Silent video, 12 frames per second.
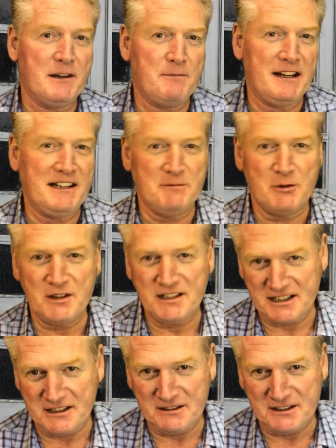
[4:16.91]
of bed in the morning
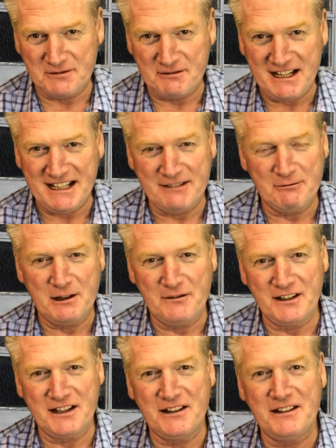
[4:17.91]
to read it wherever
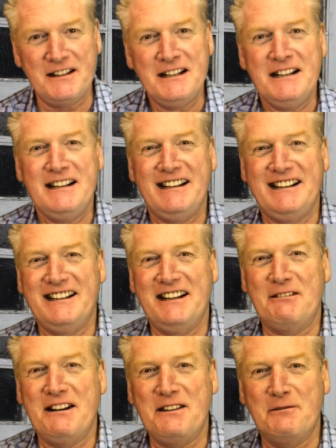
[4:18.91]
they are
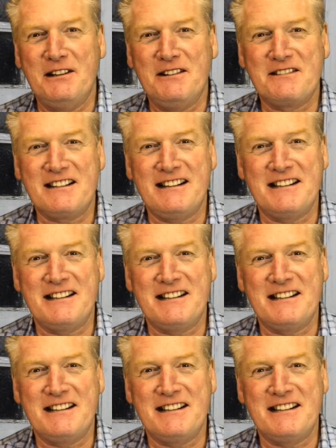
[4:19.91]
around the world.